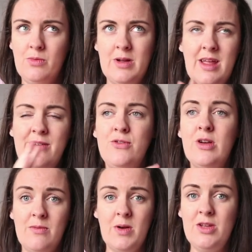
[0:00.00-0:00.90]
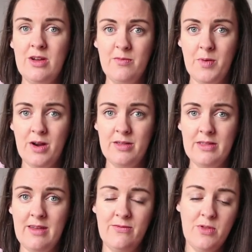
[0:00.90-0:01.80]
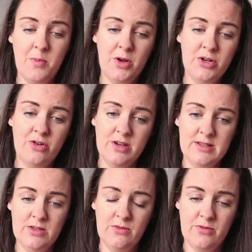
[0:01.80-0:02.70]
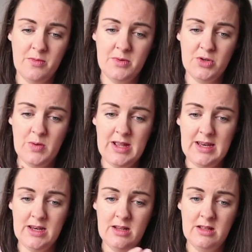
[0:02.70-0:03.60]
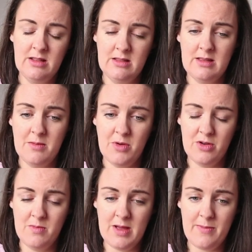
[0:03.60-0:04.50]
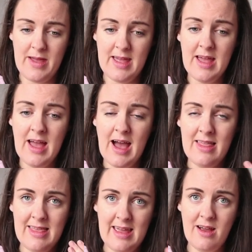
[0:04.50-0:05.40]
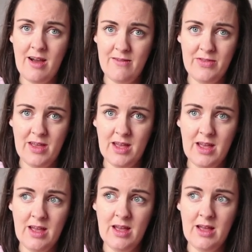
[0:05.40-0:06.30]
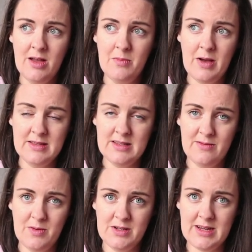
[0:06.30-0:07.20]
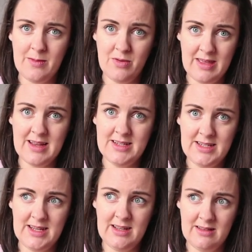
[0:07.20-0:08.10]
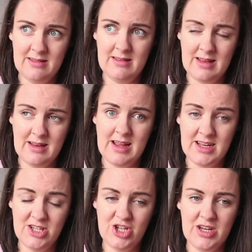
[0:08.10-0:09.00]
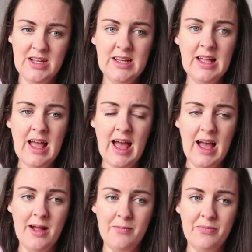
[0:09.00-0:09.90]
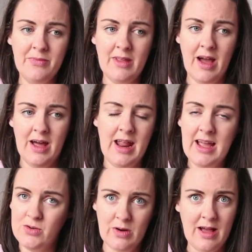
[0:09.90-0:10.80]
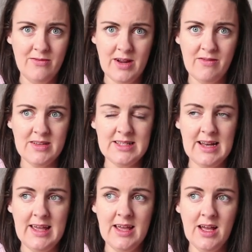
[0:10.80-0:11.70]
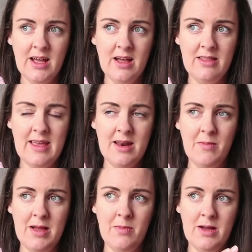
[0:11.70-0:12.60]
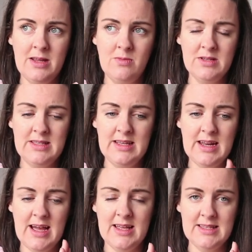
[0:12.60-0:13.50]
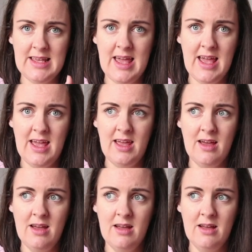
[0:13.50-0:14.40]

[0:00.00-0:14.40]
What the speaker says: When you give birth, if the blood crosses over between the mother and baby and they have the positive blood type or the antigen, and I don't have it obviously, then my body will see it as a